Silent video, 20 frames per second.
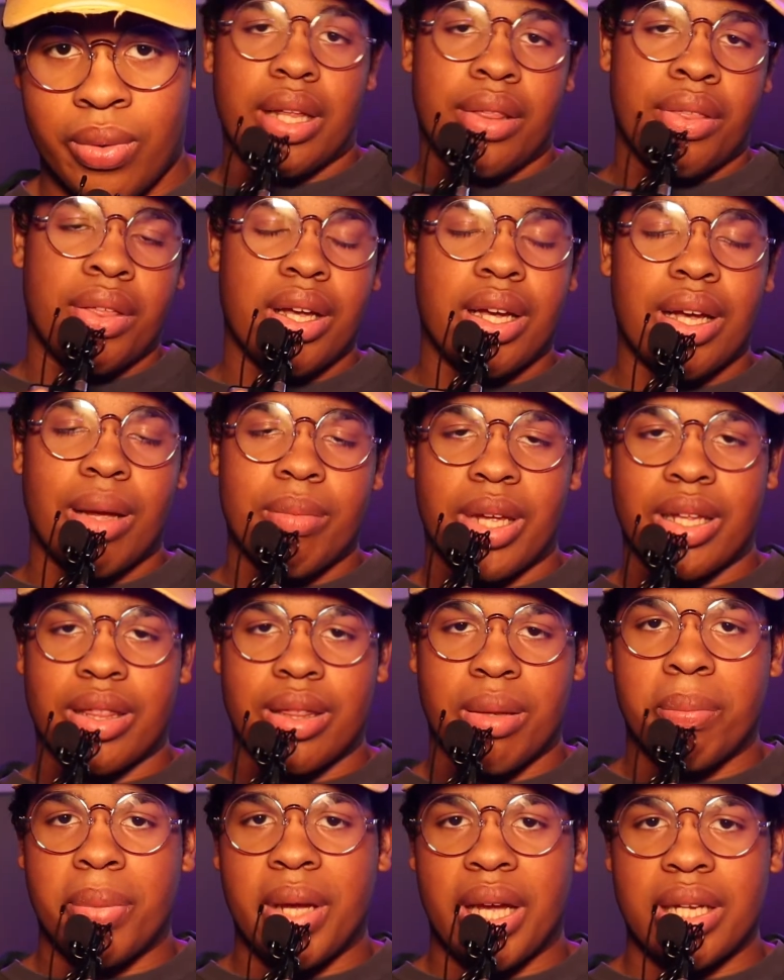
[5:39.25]
They think I'm like
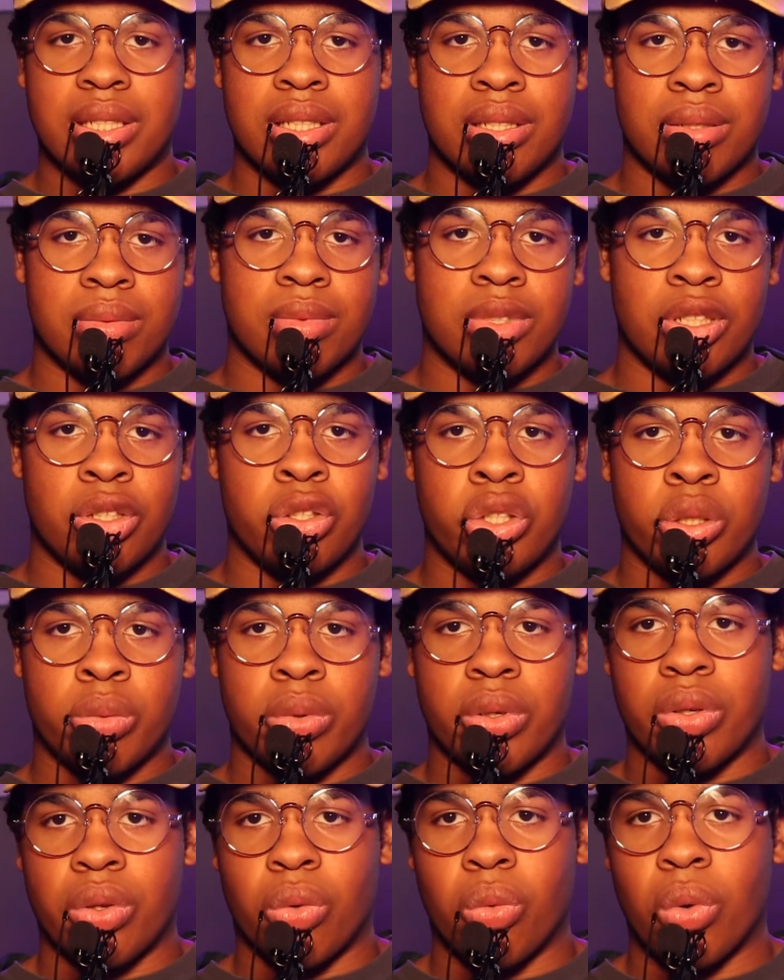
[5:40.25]
the best
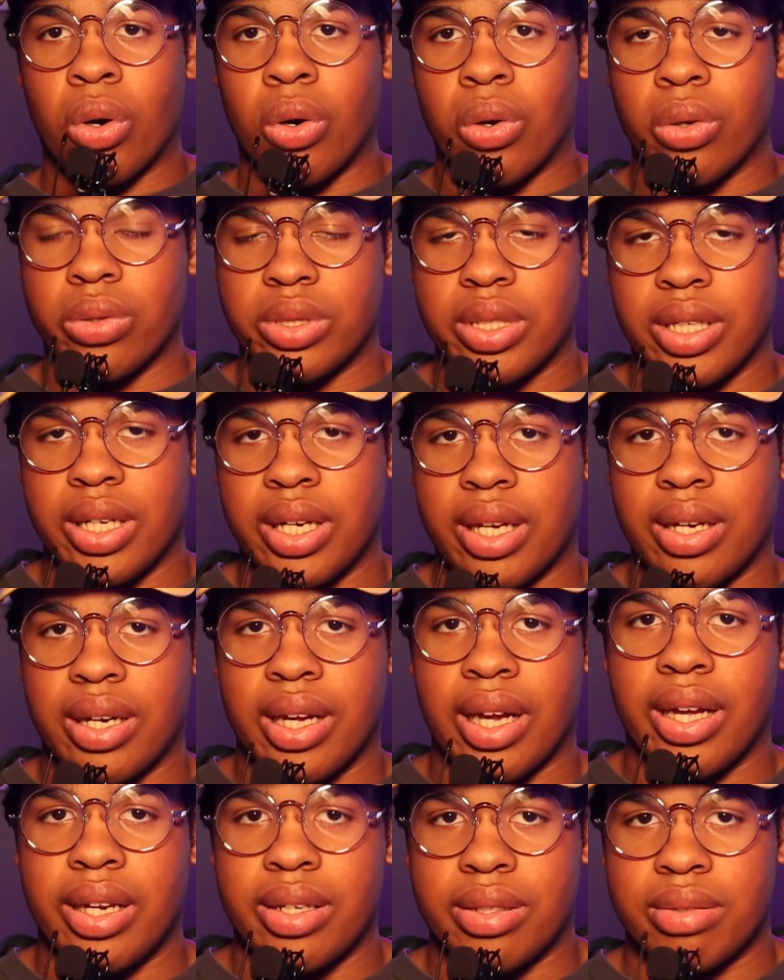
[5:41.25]
YouTuber in the world, and
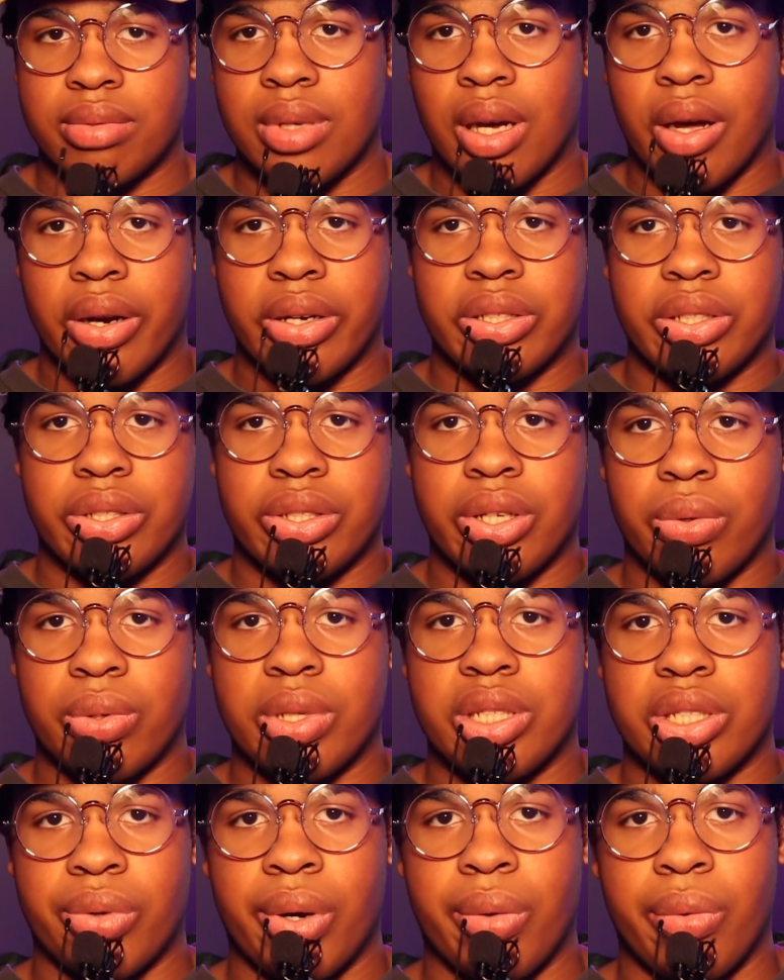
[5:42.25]
I honestly don't
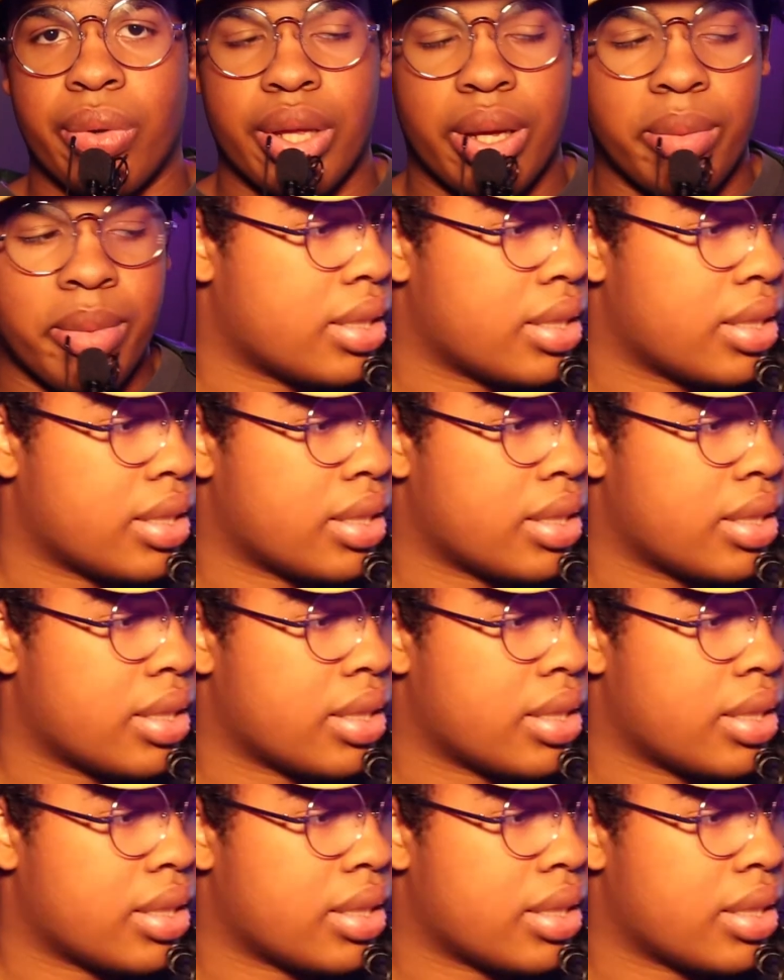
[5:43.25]
disagree with them.